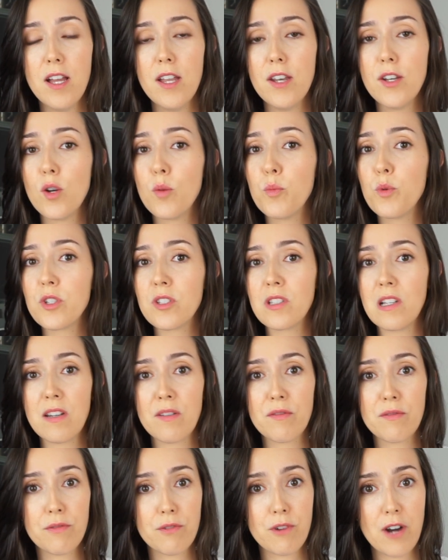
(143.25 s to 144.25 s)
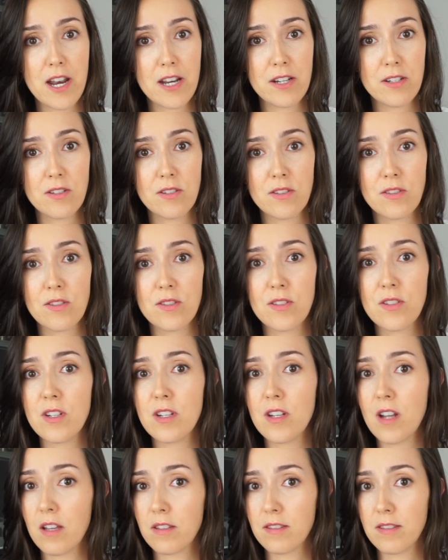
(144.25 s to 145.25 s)
no Brazilian friends,
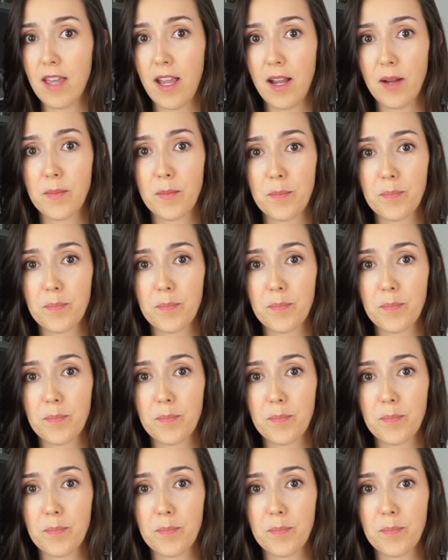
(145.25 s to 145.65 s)
nothing.